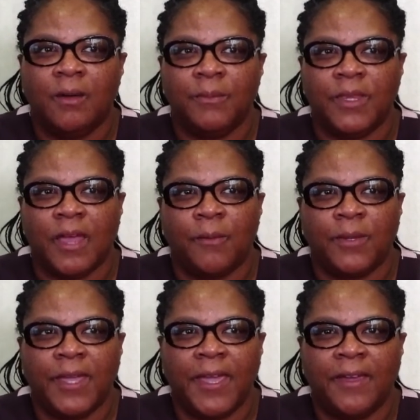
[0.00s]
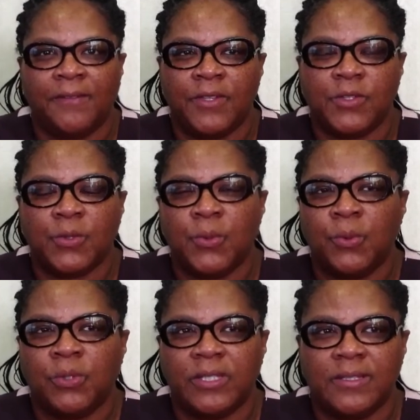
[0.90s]
that I would have in
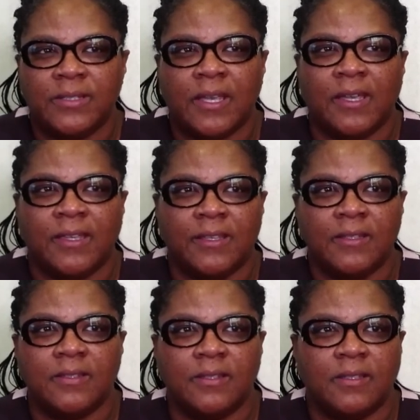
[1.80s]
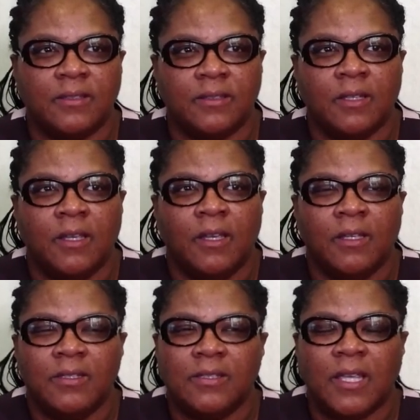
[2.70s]
school in science and,
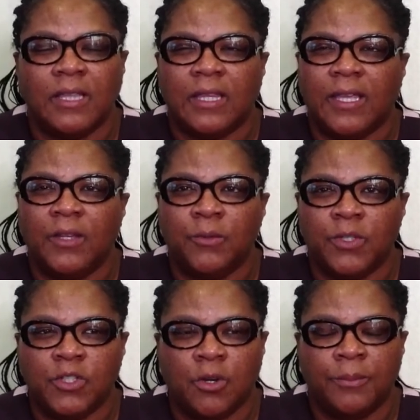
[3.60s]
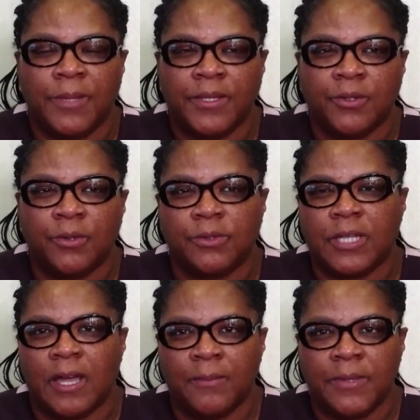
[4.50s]
say, language or medical
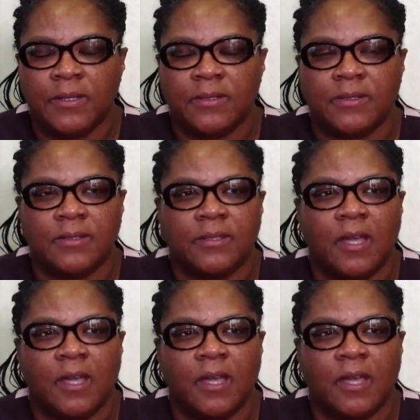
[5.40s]
topics.